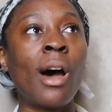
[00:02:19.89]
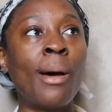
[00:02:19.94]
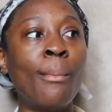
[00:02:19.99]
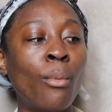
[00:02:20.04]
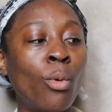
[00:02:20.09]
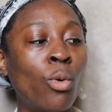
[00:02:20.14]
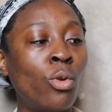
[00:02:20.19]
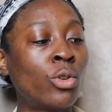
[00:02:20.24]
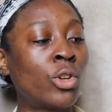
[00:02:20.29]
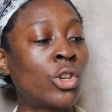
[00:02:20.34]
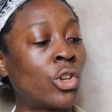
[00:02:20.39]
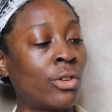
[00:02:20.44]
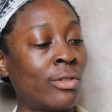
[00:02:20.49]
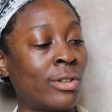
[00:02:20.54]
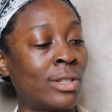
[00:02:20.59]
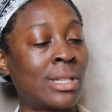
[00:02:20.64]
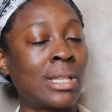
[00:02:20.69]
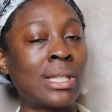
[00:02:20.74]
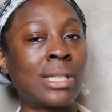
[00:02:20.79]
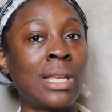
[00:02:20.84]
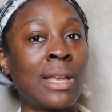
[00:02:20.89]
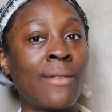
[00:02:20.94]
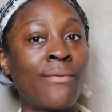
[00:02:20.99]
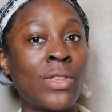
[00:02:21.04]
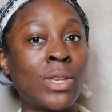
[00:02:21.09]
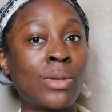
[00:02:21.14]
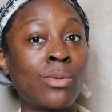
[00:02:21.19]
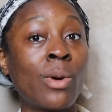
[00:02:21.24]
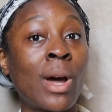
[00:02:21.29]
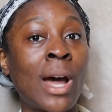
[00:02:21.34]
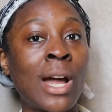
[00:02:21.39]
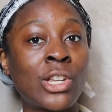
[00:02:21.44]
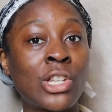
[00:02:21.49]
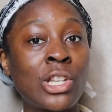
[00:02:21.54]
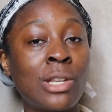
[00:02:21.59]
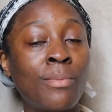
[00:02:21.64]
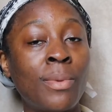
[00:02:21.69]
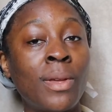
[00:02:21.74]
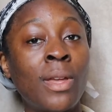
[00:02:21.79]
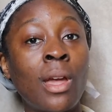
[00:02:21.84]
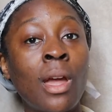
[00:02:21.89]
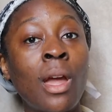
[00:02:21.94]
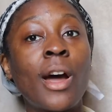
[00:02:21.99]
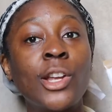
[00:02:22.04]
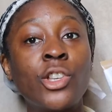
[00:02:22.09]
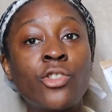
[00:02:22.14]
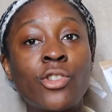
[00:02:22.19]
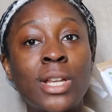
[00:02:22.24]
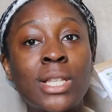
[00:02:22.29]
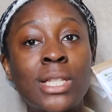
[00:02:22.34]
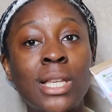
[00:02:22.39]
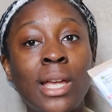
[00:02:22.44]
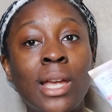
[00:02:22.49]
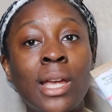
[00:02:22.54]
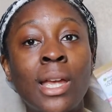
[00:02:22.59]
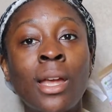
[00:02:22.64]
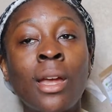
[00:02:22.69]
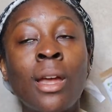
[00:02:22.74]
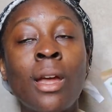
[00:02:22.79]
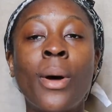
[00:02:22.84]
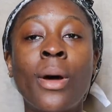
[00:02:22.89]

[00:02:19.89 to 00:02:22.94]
I'm more curious to see if this will actually be hydrating.